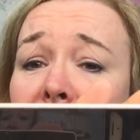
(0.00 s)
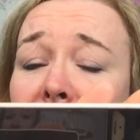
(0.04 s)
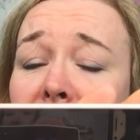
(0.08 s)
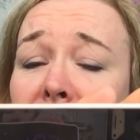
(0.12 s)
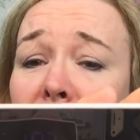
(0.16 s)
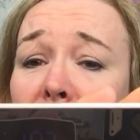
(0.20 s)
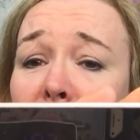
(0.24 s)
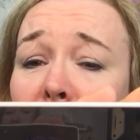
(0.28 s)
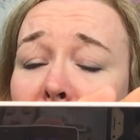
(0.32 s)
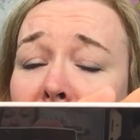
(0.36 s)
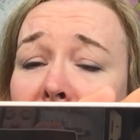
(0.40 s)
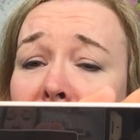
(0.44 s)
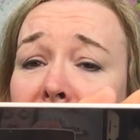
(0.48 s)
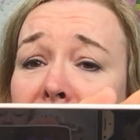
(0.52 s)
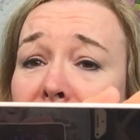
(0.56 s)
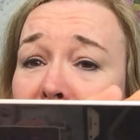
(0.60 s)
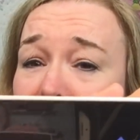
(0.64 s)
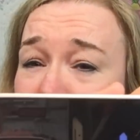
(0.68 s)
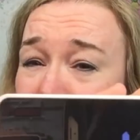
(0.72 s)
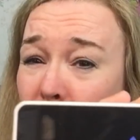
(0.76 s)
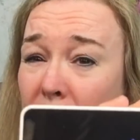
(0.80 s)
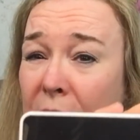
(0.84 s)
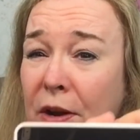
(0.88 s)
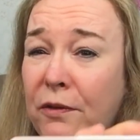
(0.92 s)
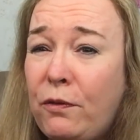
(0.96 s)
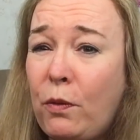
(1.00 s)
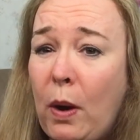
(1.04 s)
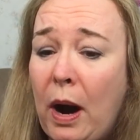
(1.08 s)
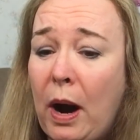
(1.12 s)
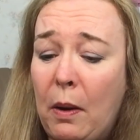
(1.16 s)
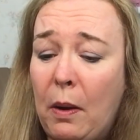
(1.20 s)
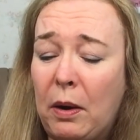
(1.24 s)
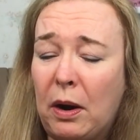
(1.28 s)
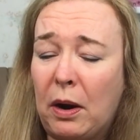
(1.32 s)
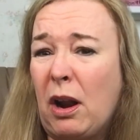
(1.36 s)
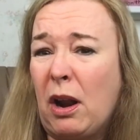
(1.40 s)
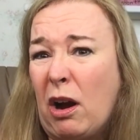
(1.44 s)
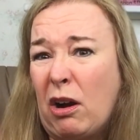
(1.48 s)
you know, a
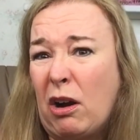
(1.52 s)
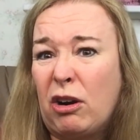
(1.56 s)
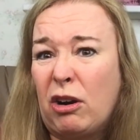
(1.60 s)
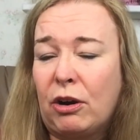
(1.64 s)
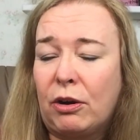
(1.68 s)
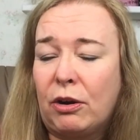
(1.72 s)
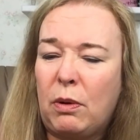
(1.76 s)
24-hour clock,